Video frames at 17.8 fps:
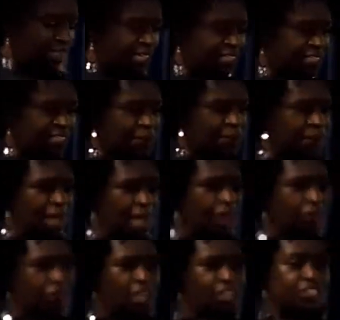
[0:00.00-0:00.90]
is
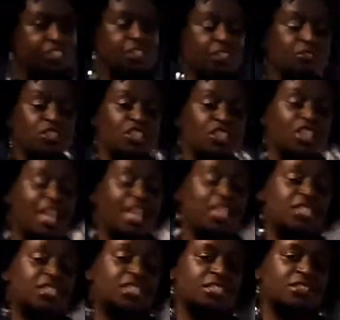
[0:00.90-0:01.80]
about
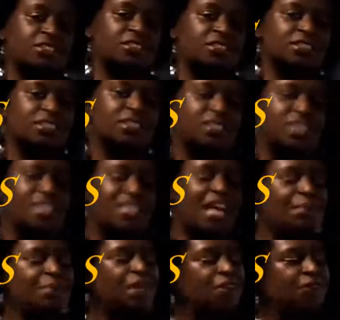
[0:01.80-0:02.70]
associations.
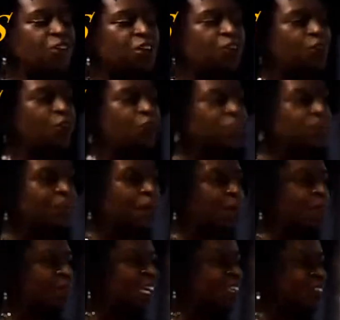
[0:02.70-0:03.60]
How many of you have heard
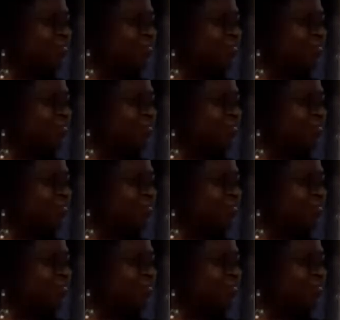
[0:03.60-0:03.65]
about Pete